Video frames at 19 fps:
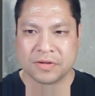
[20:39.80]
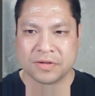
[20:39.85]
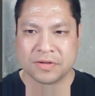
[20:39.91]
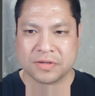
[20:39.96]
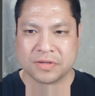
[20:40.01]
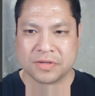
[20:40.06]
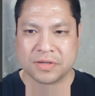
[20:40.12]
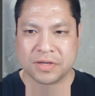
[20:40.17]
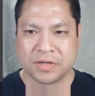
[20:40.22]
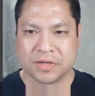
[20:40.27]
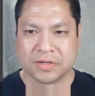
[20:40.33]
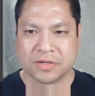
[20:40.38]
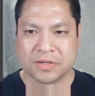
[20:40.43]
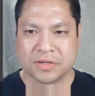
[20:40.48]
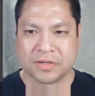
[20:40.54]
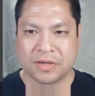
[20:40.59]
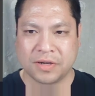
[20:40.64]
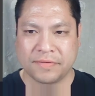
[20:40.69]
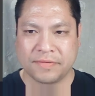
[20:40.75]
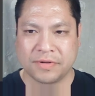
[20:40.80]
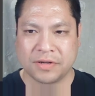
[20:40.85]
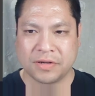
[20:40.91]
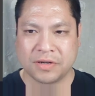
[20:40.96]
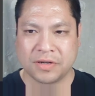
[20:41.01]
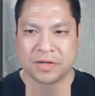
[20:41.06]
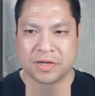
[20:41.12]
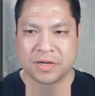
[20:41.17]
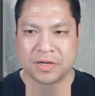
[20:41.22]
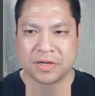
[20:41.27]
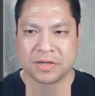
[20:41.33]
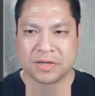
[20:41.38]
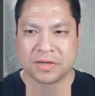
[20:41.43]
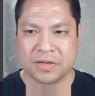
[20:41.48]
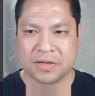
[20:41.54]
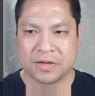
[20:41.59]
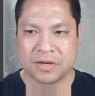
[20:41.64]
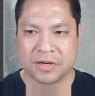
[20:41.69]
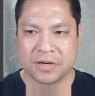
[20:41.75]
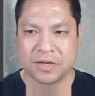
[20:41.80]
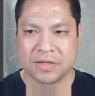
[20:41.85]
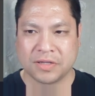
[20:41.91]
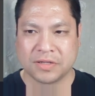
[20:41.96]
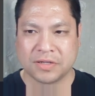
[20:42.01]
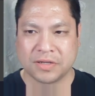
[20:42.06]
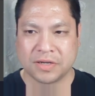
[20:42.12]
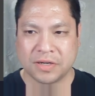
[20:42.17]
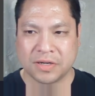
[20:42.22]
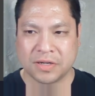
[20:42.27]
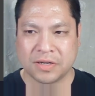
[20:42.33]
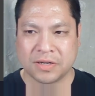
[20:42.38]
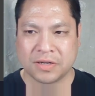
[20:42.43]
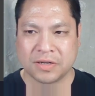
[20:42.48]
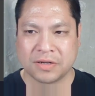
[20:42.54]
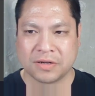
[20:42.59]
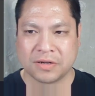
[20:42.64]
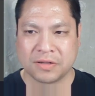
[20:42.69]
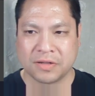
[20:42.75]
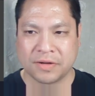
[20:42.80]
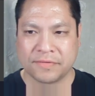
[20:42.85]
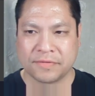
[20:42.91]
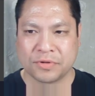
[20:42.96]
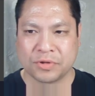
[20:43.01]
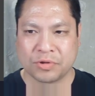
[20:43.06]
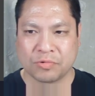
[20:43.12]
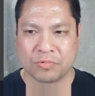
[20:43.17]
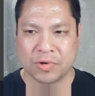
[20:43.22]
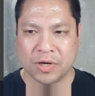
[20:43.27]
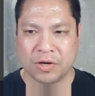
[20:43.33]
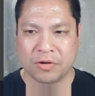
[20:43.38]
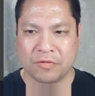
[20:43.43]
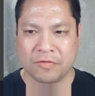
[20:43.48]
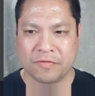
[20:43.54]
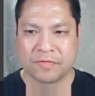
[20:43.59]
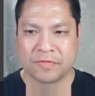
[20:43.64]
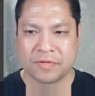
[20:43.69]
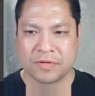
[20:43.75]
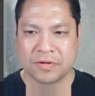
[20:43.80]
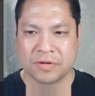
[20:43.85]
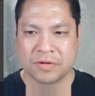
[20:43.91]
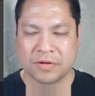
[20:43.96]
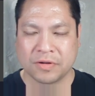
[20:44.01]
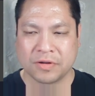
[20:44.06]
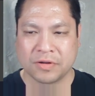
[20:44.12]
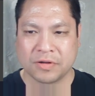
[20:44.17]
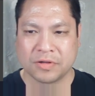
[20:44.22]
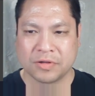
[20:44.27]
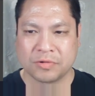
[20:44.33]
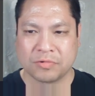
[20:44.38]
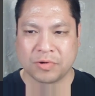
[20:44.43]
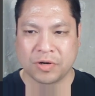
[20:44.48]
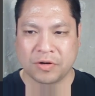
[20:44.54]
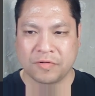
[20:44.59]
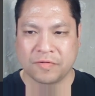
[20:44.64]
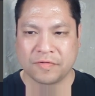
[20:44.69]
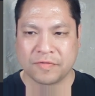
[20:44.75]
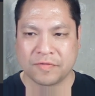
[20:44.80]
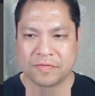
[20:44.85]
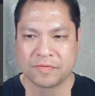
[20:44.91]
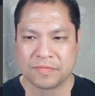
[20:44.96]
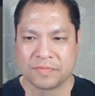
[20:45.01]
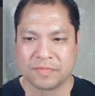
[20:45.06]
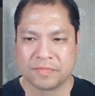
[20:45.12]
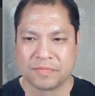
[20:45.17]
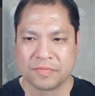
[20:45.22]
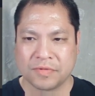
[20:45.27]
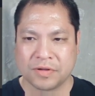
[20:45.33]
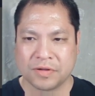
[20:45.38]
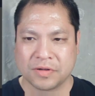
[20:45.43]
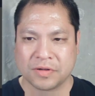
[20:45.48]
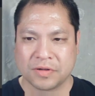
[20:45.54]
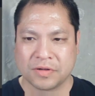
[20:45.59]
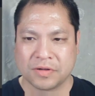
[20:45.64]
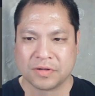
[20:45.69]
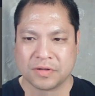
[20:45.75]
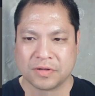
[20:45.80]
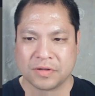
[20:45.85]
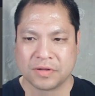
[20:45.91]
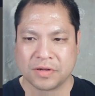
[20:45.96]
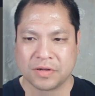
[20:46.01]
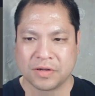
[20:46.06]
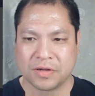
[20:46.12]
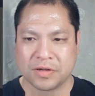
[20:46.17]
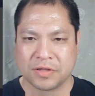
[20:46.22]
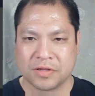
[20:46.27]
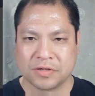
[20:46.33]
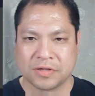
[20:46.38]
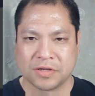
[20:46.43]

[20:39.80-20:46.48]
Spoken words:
6, 7, 8, 9, 10, 11, 12. 12? Let's